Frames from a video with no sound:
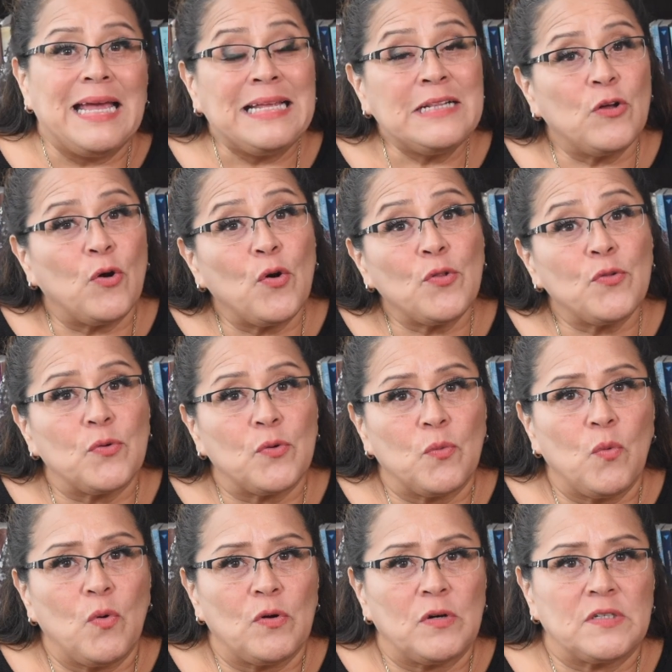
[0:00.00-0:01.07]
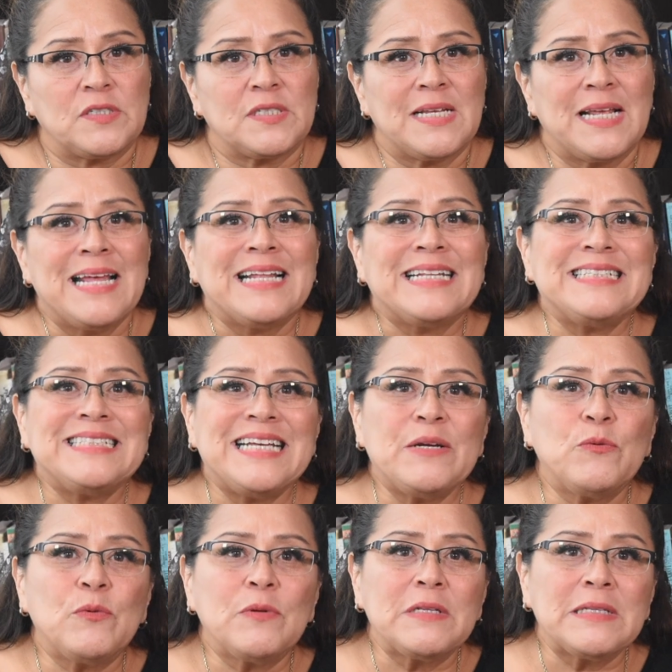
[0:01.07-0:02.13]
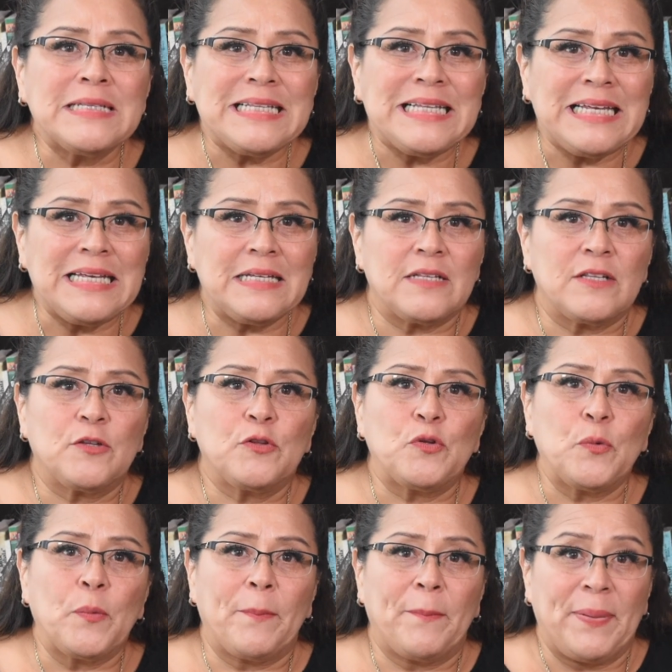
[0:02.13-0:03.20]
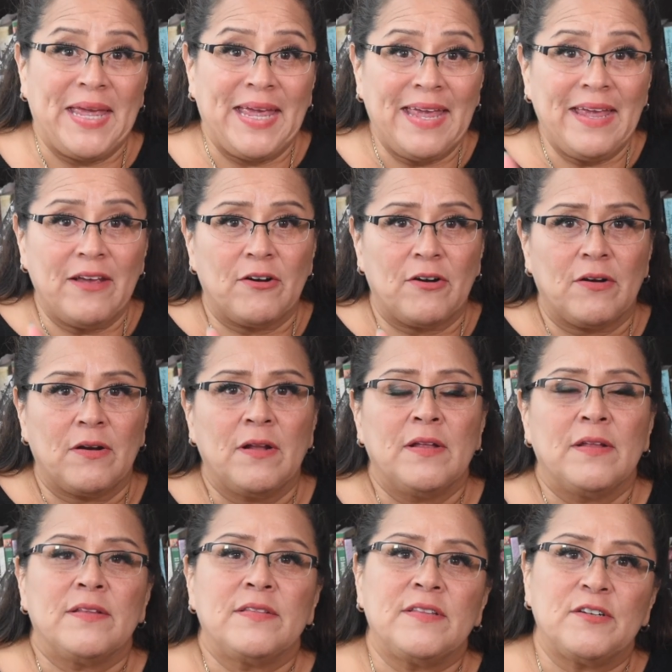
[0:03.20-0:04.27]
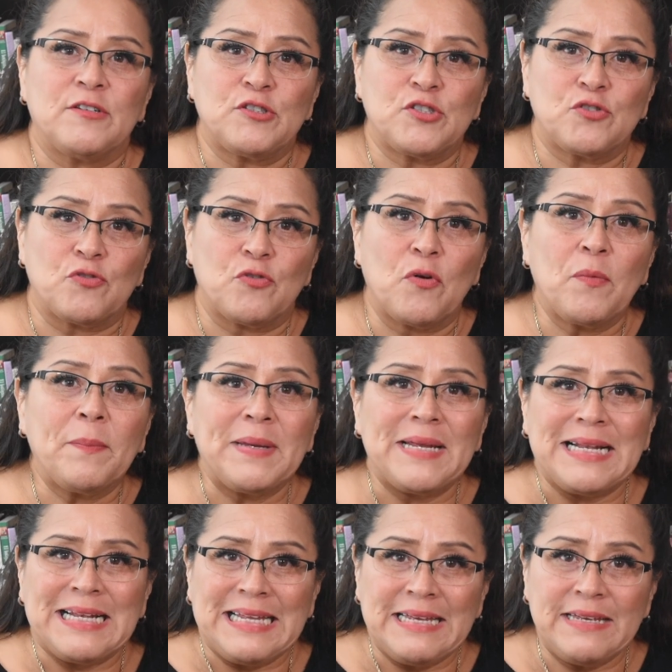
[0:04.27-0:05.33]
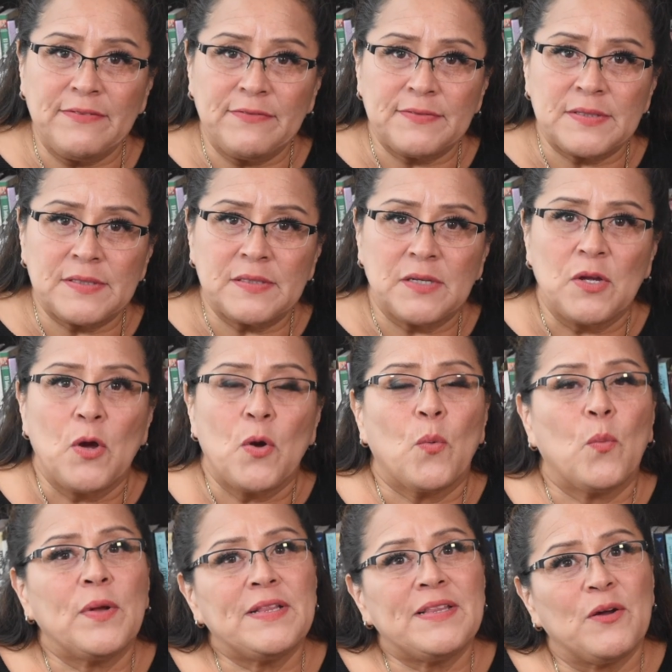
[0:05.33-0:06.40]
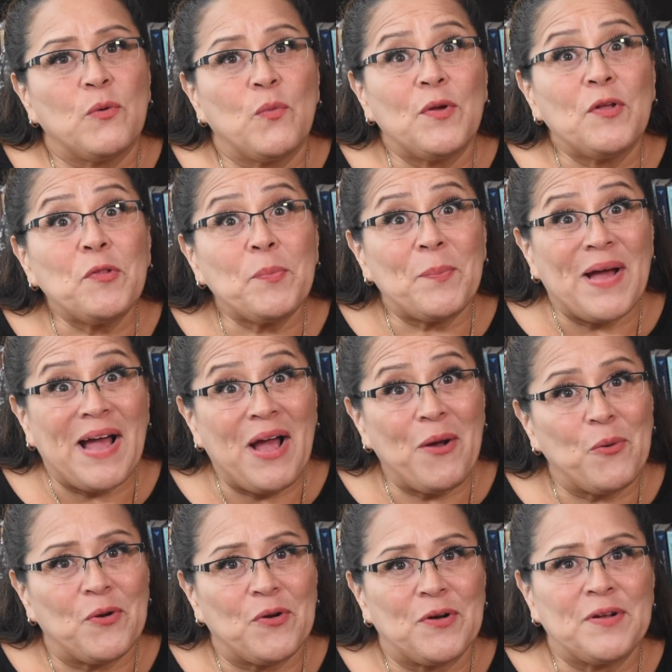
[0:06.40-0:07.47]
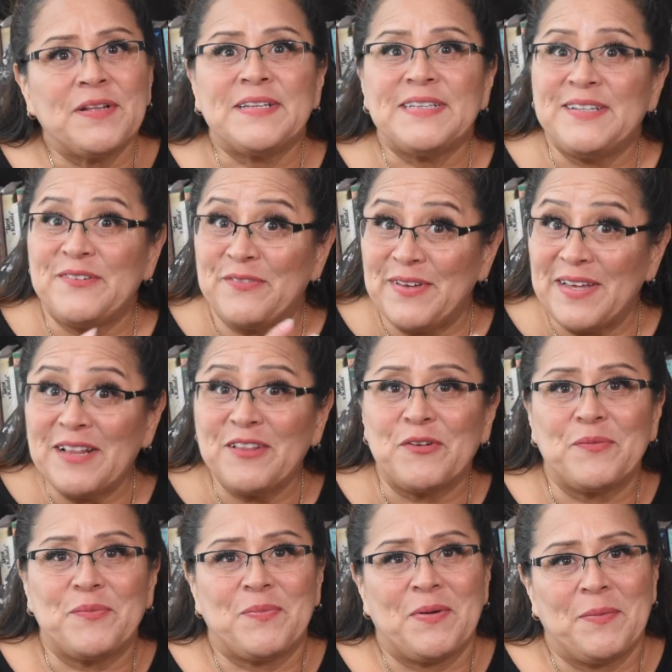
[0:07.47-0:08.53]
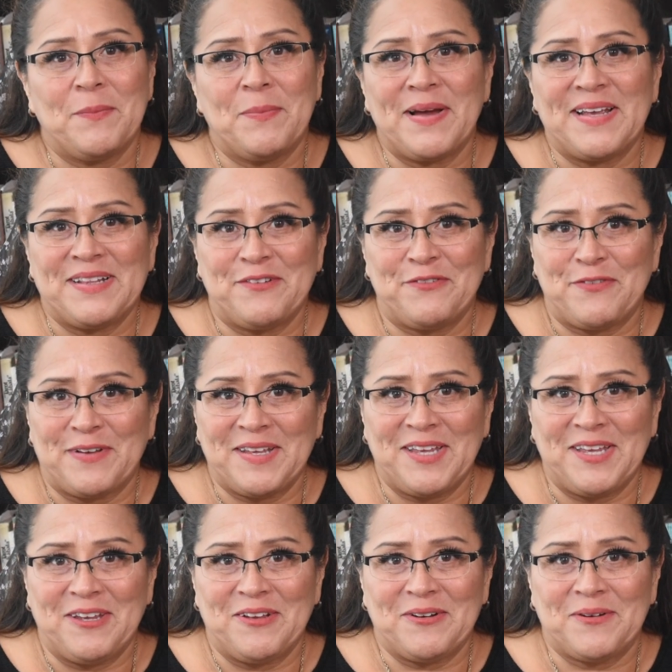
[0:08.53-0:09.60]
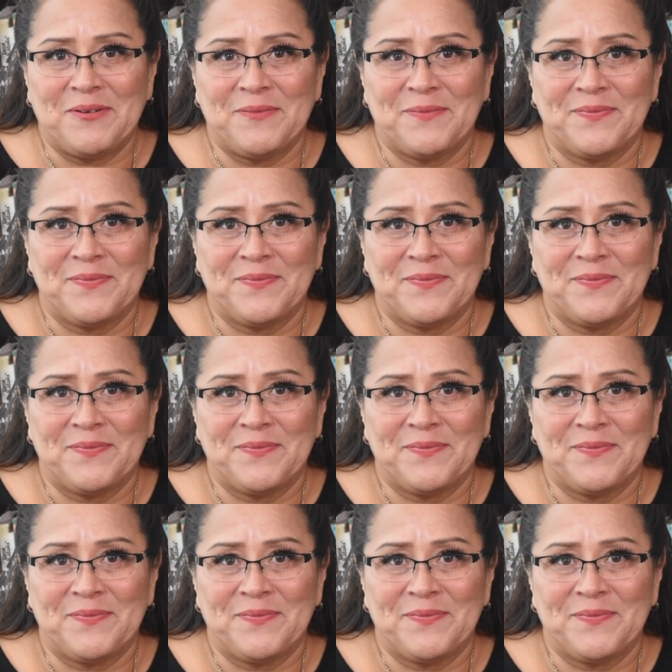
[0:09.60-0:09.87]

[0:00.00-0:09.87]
In other words, they will need to pair their strong beliefs with the willpower developed by the fakir.